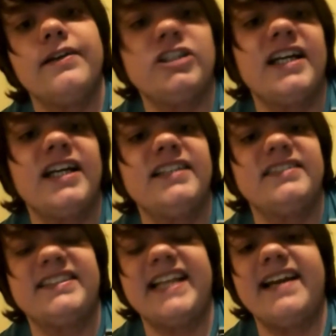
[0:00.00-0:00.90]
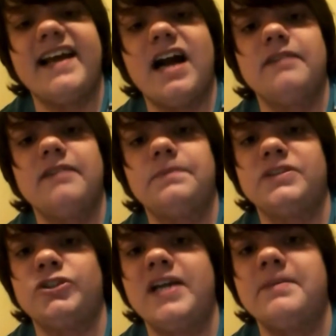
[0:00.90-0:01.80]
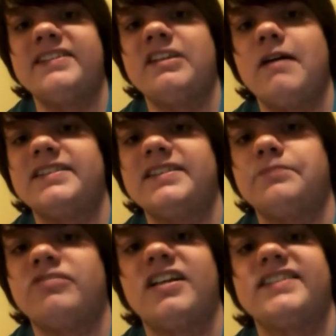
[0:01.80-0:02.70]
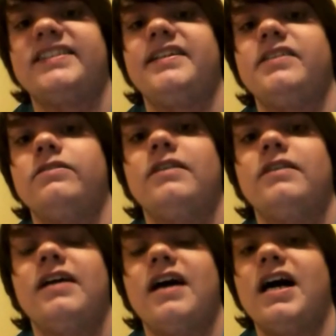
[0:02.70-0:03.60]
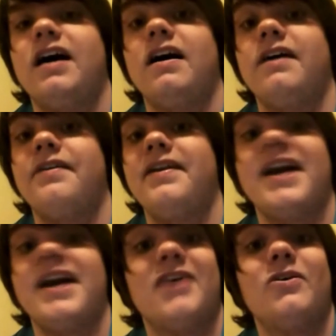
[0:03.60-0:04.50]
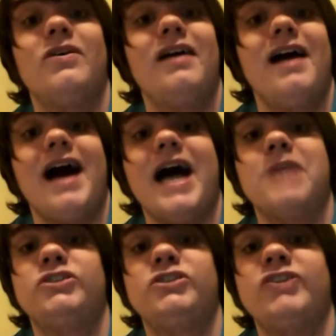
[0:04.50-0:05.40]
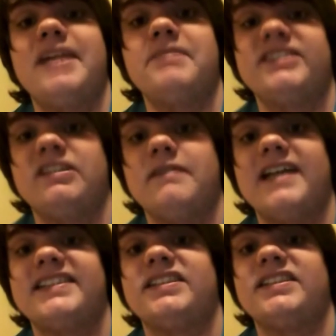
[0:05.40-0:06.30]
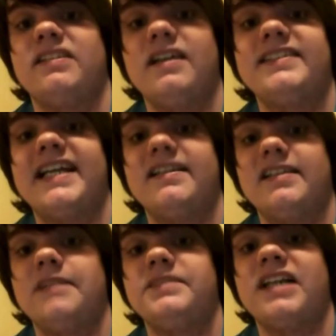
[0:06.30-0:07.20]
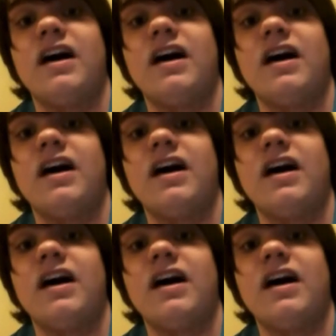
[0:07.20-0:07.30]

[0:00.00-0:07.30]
They're trying to say that I portray myself as a prostitute. No. I'm portraying myself as a slut that loves